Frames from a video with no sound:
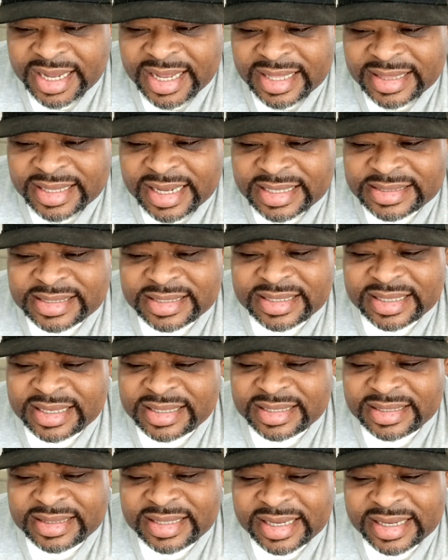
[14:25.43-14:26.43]
that's
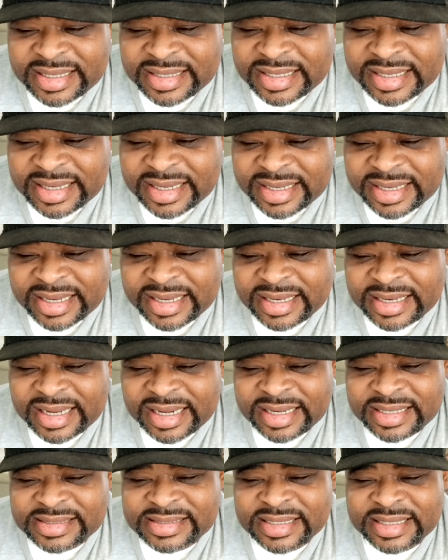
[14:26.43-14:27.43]
another thing that, again,
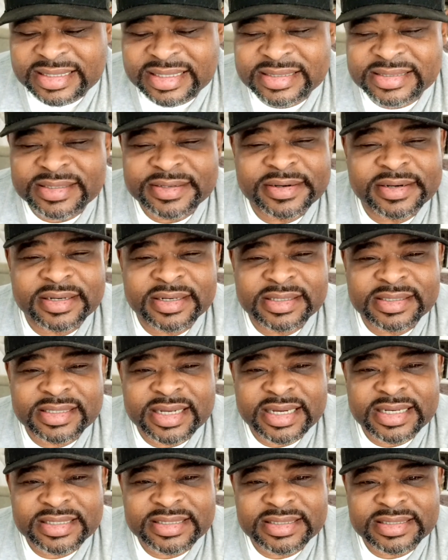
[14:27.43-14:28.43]
like I said, this
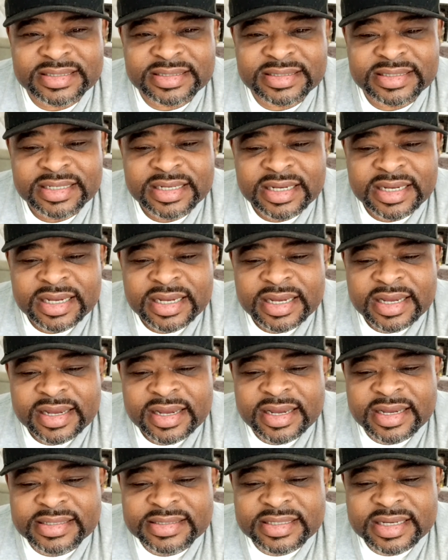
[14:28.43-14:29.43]
organization
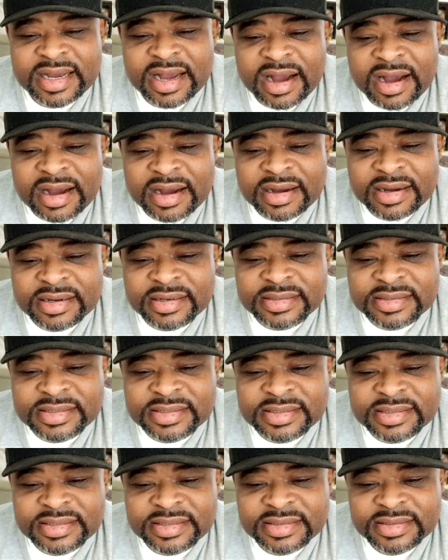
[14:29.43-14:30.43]
has
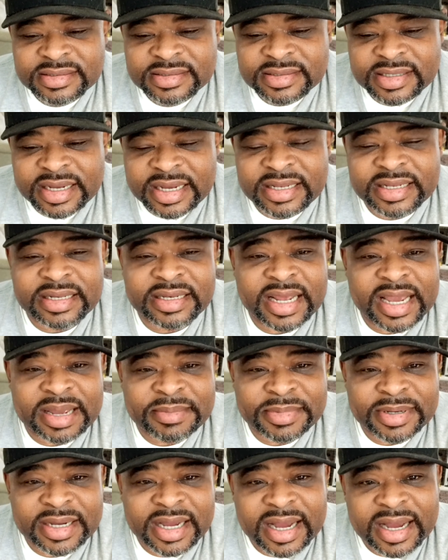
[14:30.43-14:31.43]
caused in the
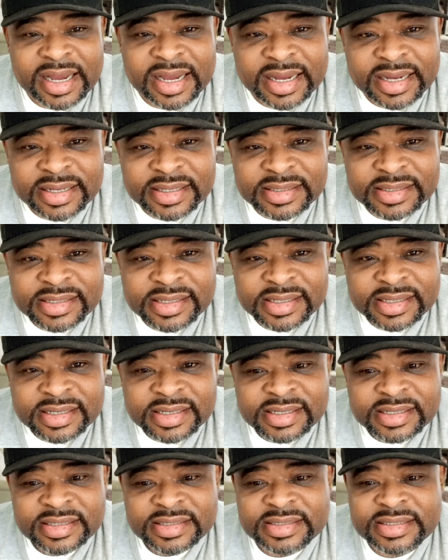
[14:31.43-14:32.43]
name of God.
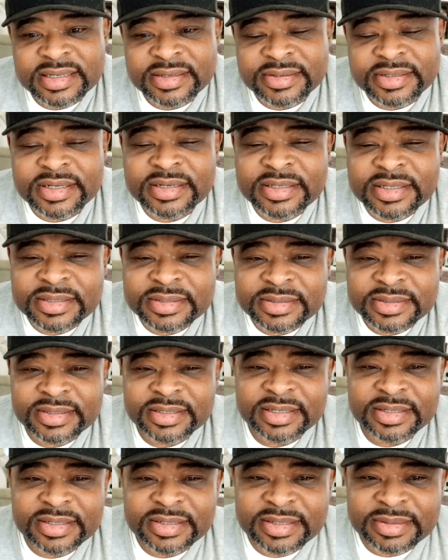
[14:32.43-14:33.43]
So you do
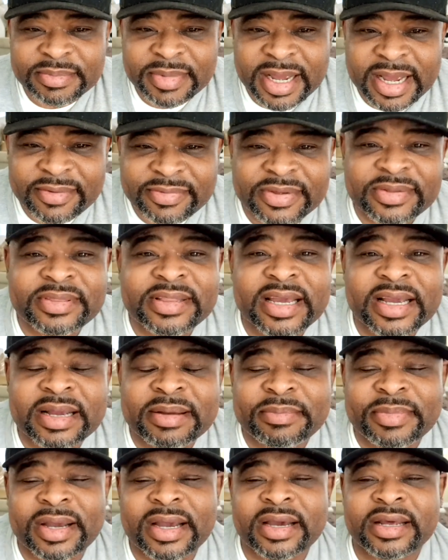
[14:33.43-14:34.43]
the math, you think
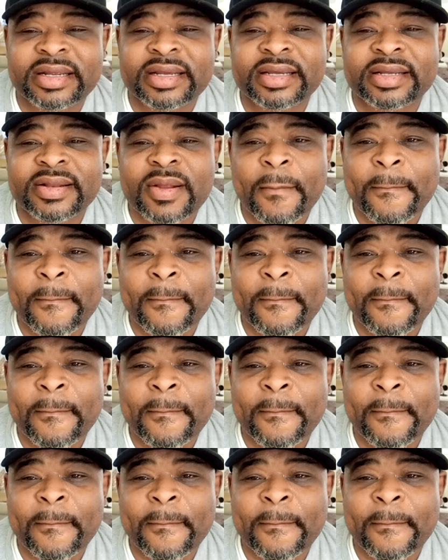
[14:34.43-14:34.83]
about it.